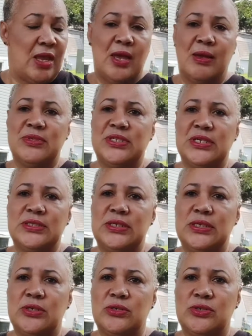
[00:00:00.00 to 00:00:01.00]
I'm 60
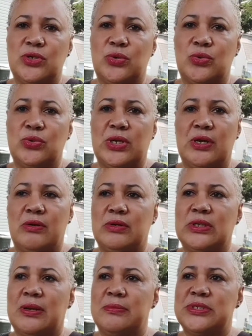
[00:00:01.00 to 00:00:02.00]
years old now
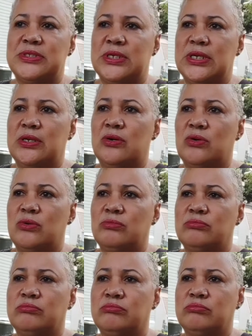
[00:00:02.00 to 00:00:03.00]
and I'm single.
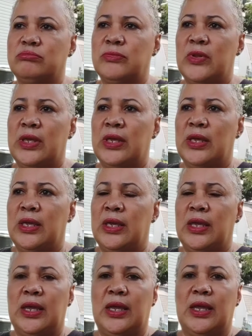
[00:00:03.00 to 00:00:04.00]

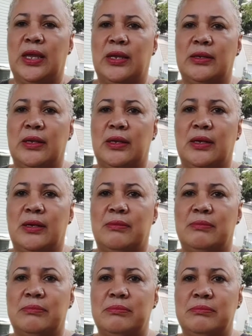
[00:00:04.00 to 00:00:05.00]
And
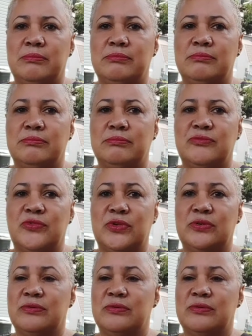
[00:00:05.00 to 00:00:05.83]
I'm going